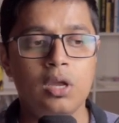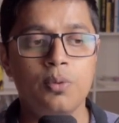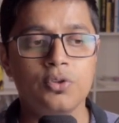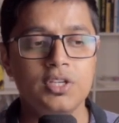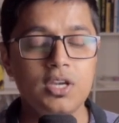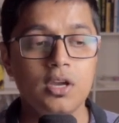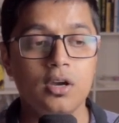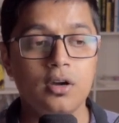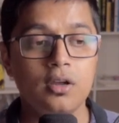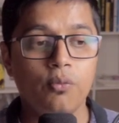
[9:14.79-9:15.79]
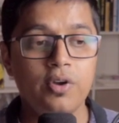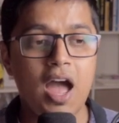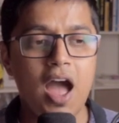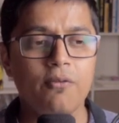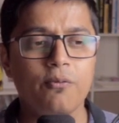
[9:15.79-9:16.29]
if you see here we
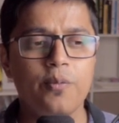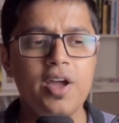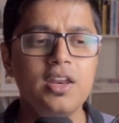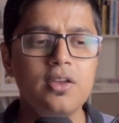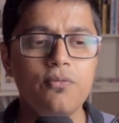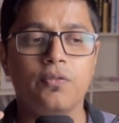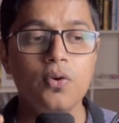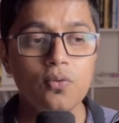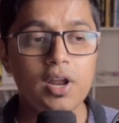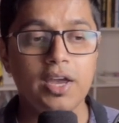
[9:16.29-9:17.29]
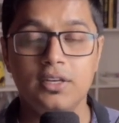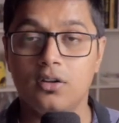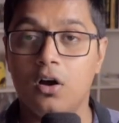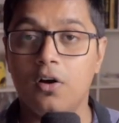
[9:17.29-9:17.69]
have very few line